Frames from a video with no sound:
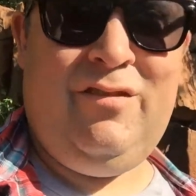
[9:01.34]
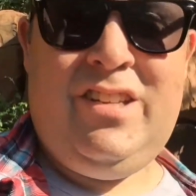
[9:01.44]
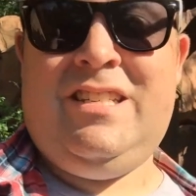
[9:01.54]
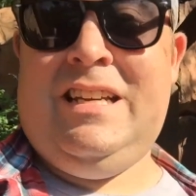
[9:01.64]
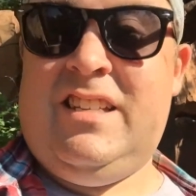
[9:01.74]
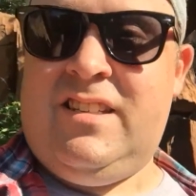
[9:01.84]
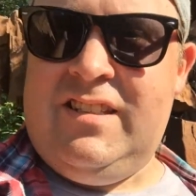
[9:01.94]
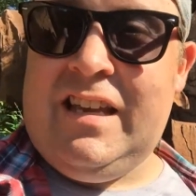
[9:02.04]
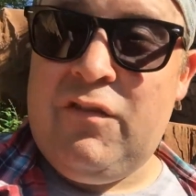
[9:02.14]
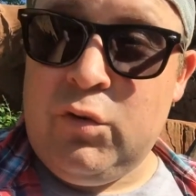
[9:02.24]
Which stinks
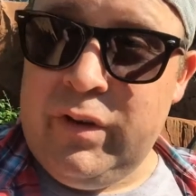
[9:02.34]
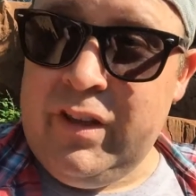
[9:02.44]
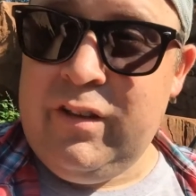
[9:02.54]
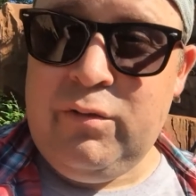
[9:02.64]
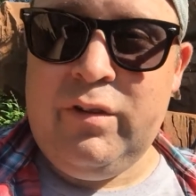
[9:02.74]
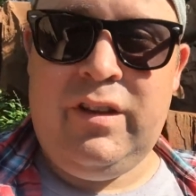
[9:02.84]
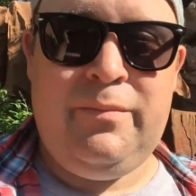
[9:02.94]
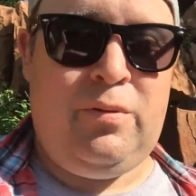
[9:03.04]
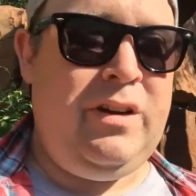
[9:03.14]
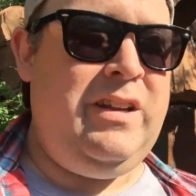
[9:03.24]
because they have a really,
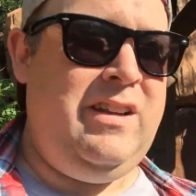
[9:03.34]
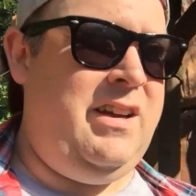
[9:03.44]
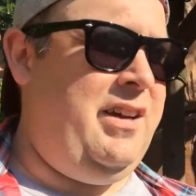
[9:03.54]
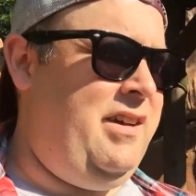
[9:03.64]
really pretty